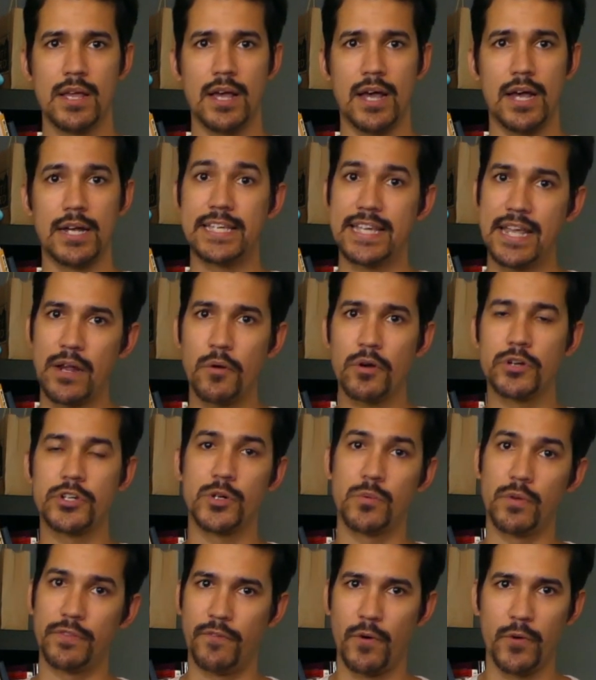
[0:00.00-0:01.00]
a character
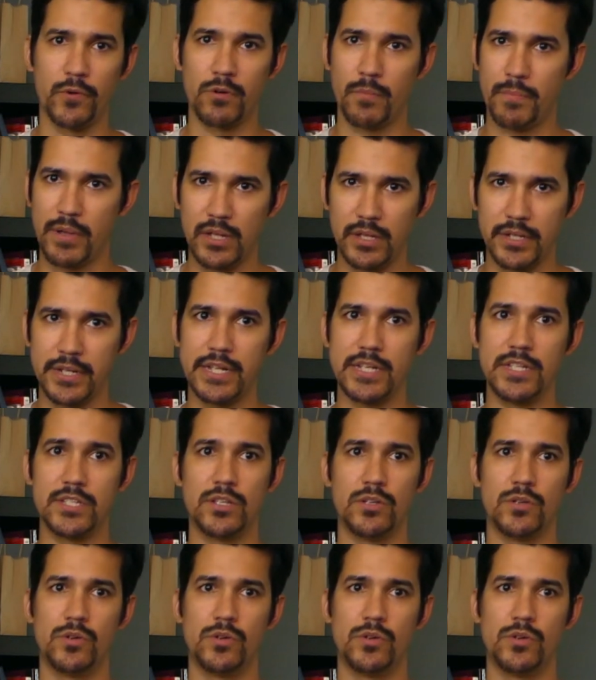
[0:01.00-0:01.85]
with vulnerabilities